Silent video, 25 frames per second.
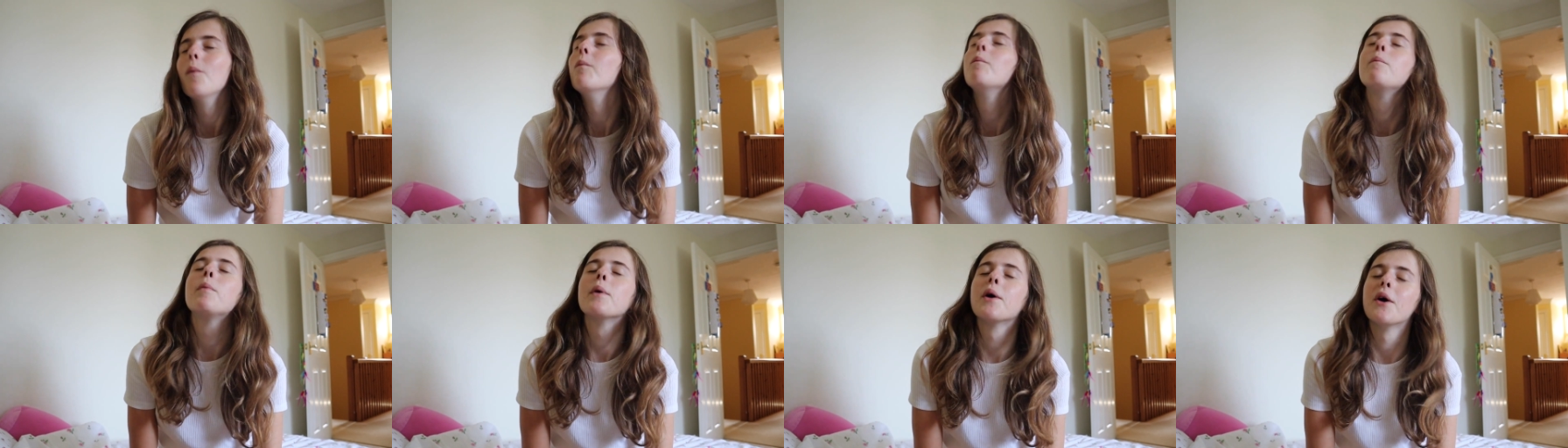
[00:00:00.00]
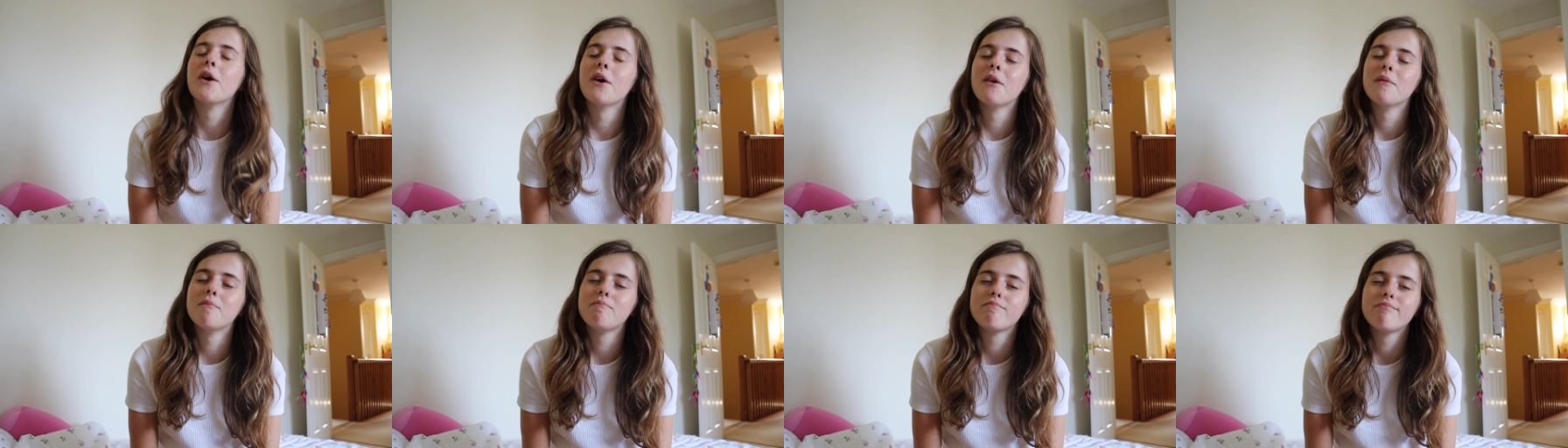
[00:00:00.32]

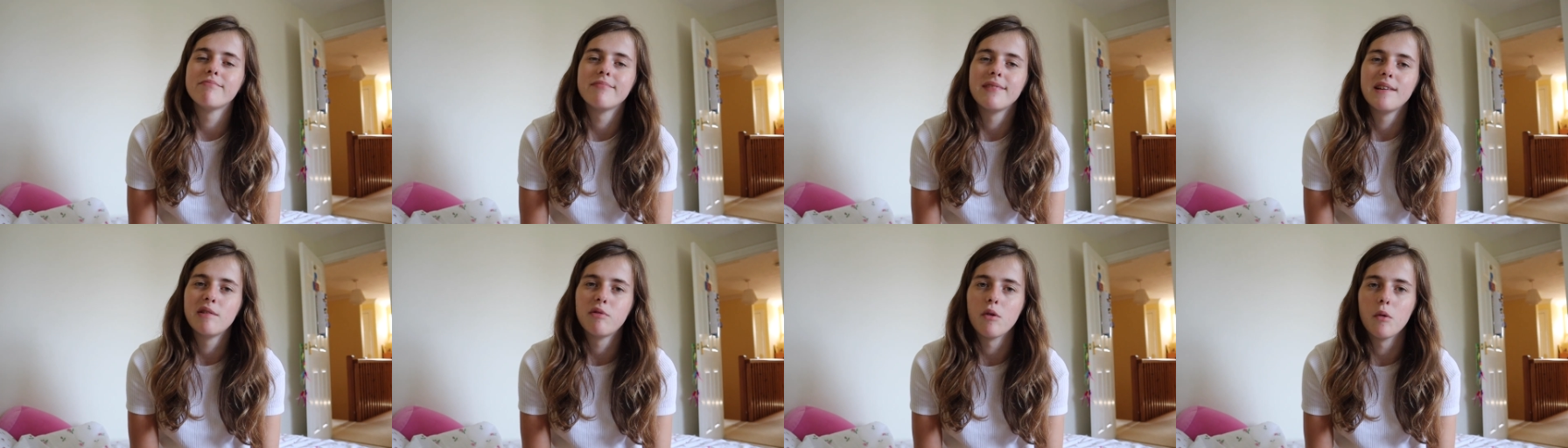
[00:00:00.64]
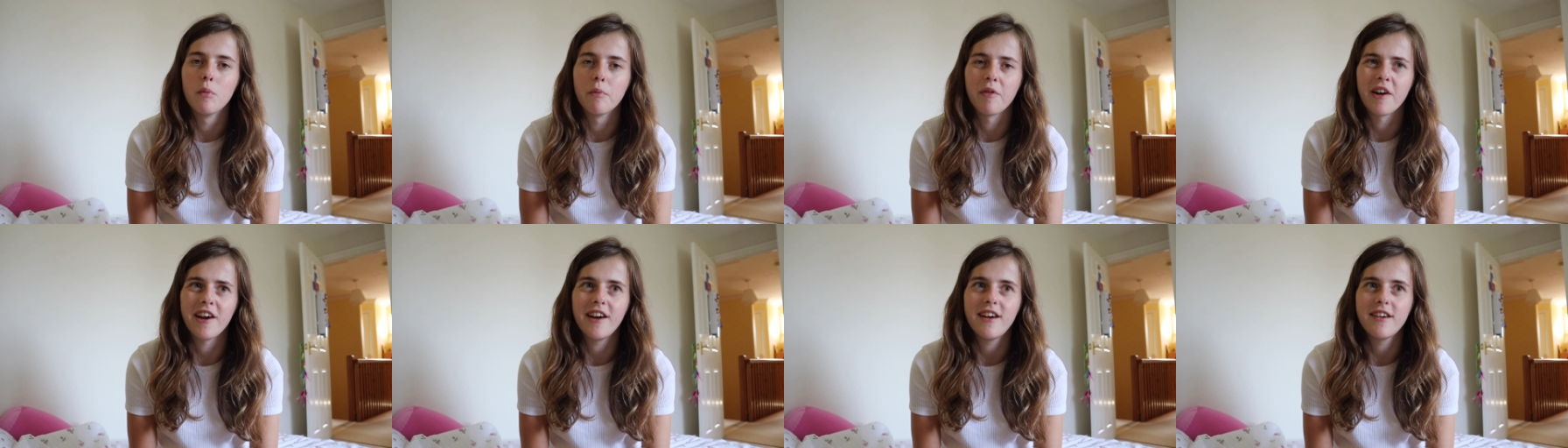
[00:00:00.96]
but if
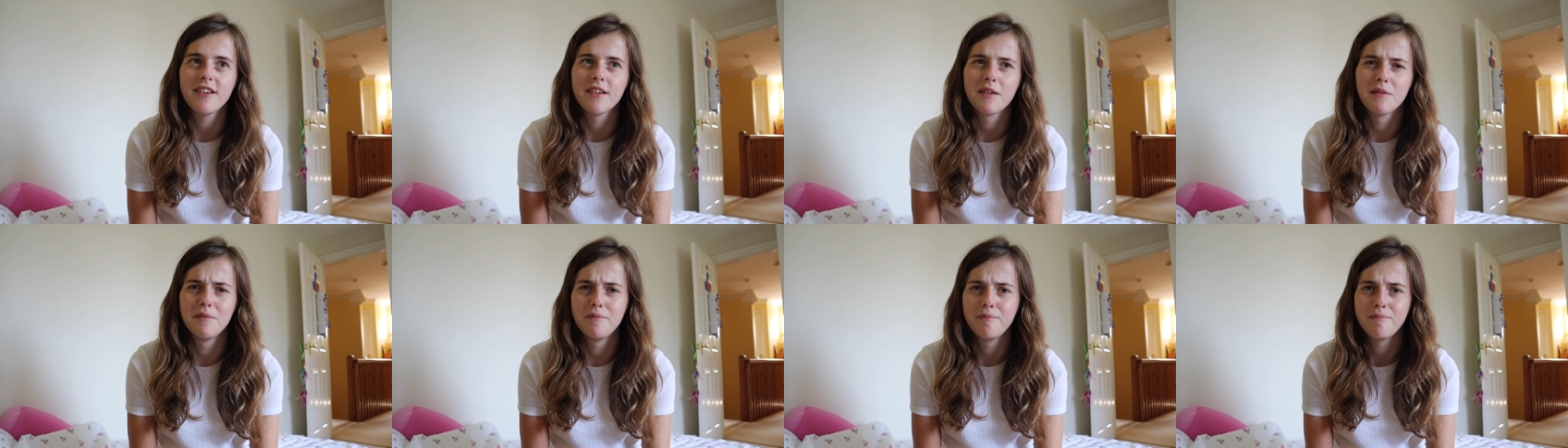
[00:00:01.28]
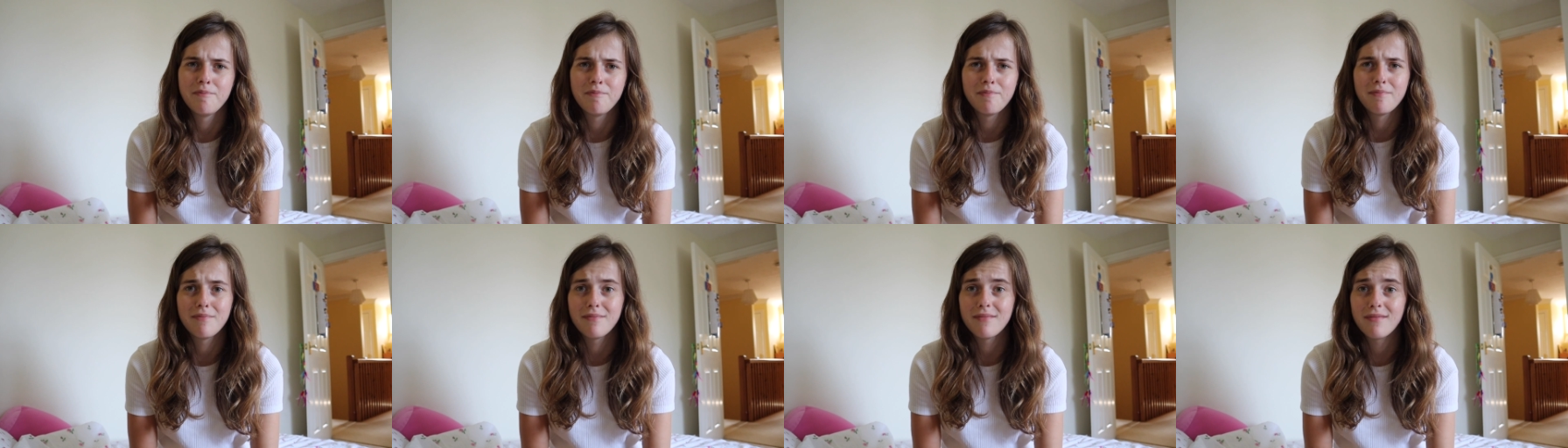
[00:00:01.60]
one breaks,
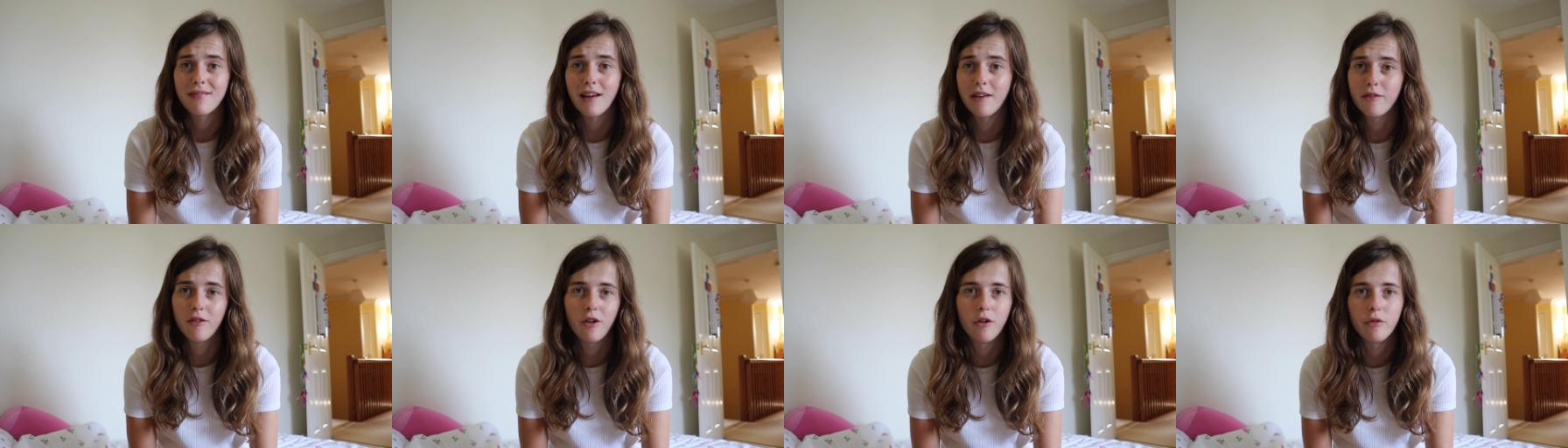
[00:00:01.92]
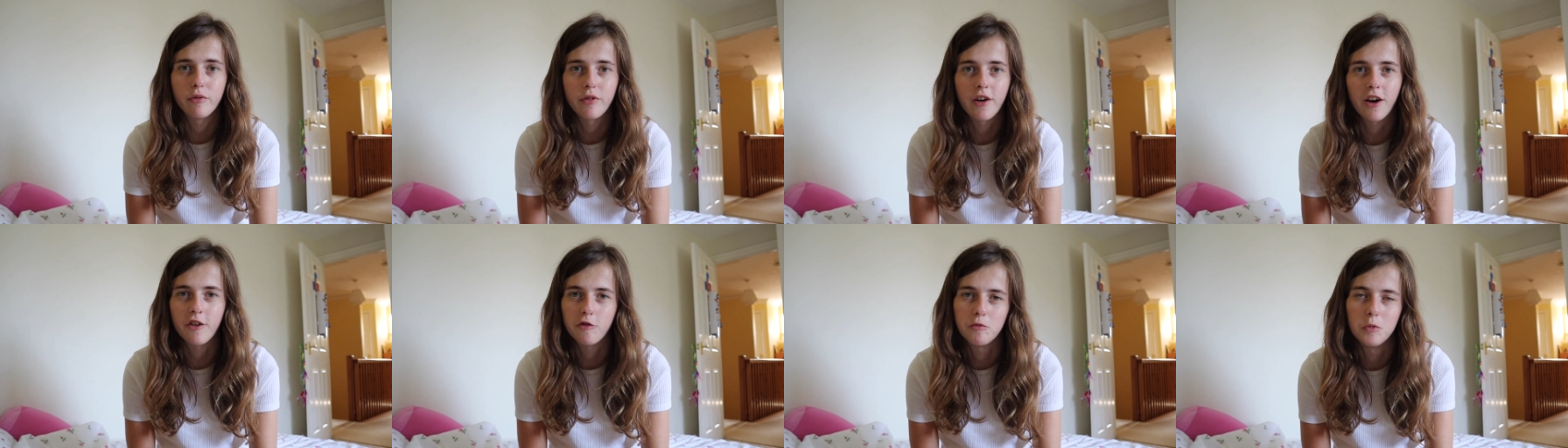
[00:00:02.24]
I've got
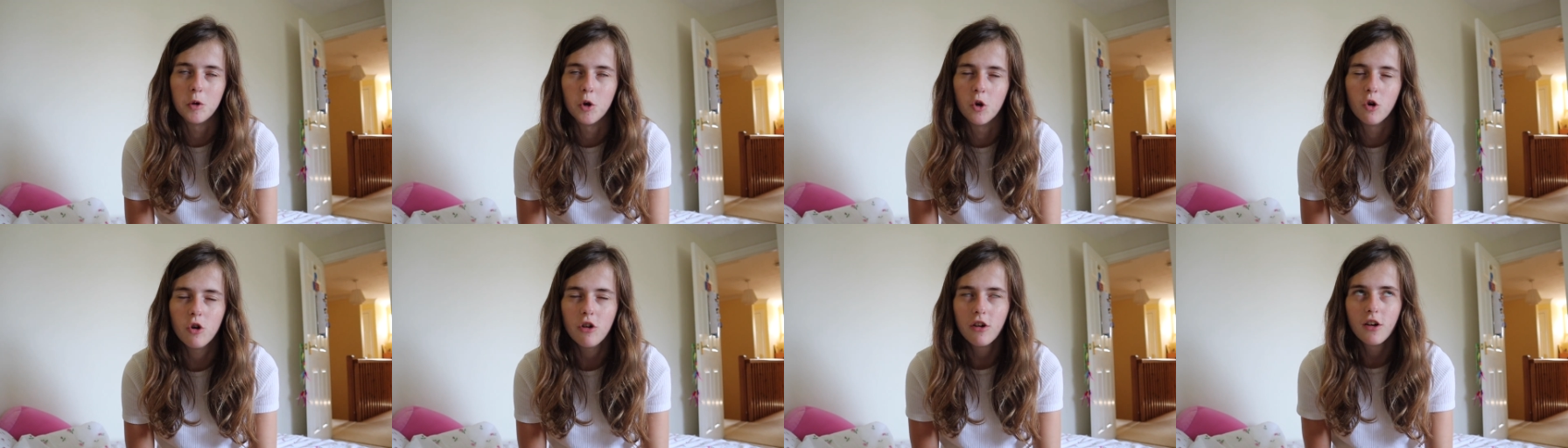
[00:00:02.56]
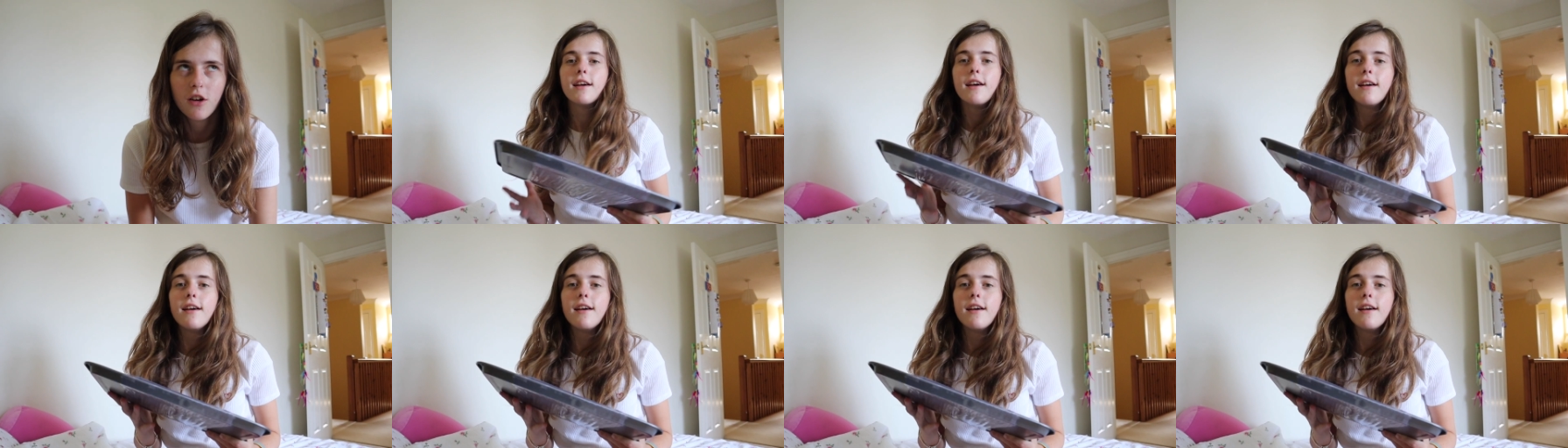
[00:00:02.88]
five more.